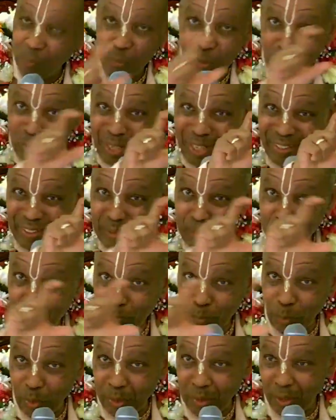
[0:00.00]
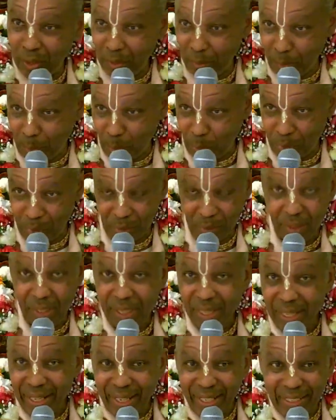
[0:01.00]
we write the word on the board.
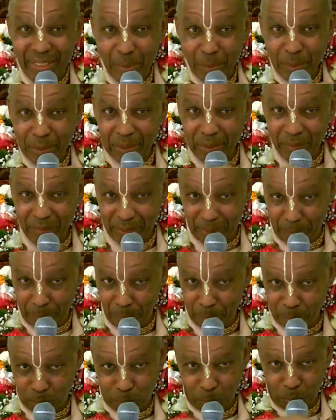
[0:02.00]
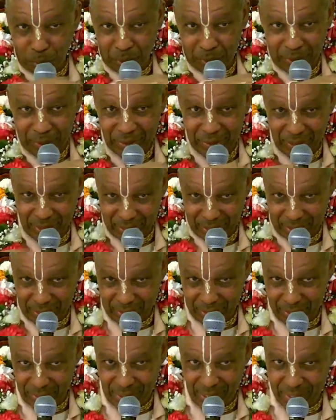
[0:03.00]
In the middle of the word,
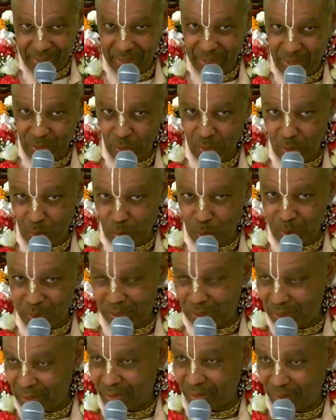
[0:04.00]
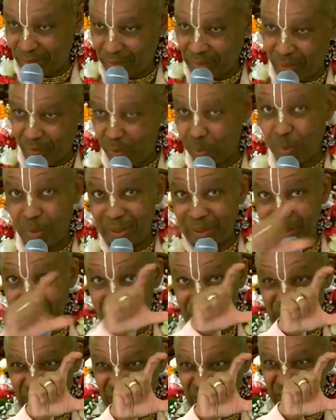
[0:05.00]
intoxication, I ask the students, what's there? Everybody can
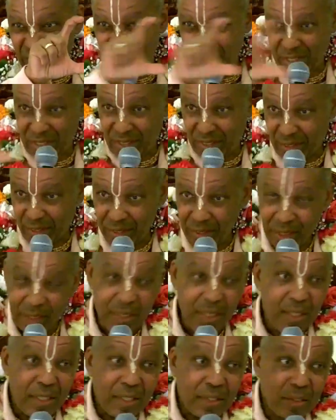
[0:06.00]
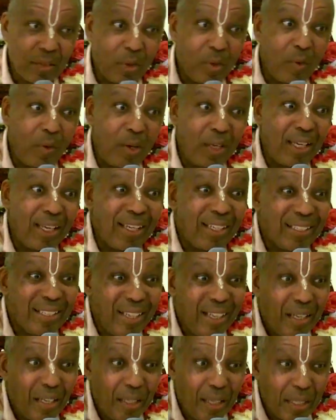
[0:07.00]
see, toxic. So
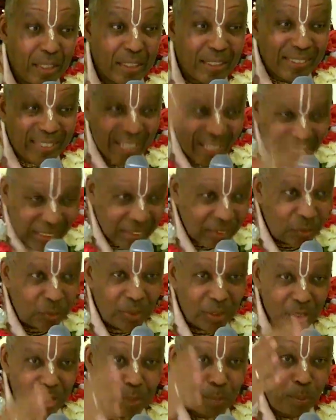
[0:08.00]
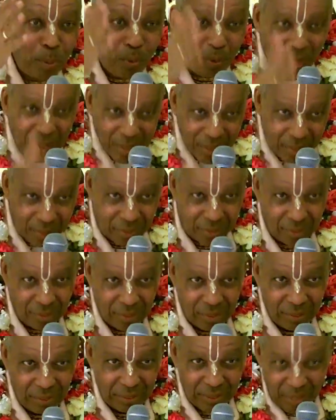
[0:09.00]
it's telling you, this is poison.
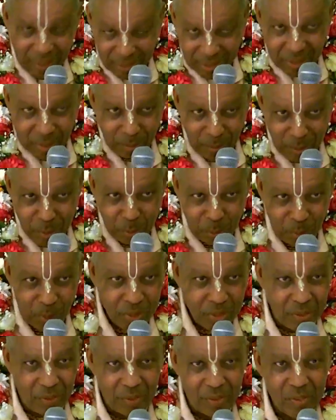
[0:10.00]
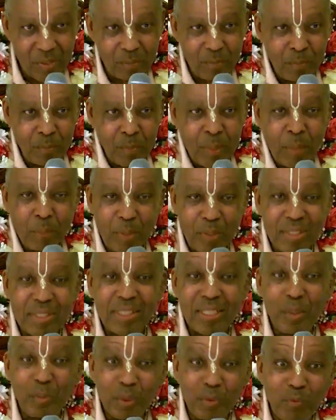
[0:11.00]
Toxic means poisonous. But
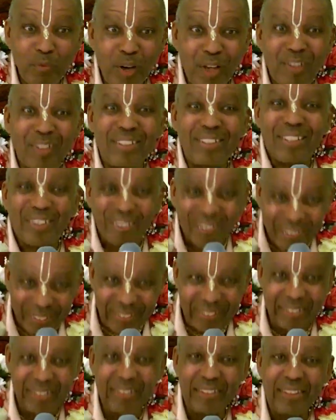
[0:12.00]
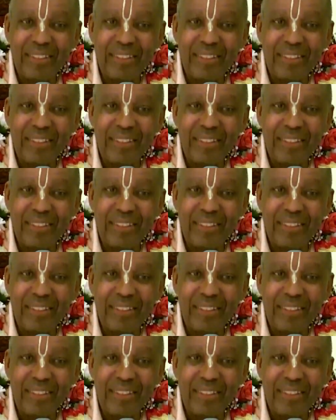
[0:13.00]
still we voluntarily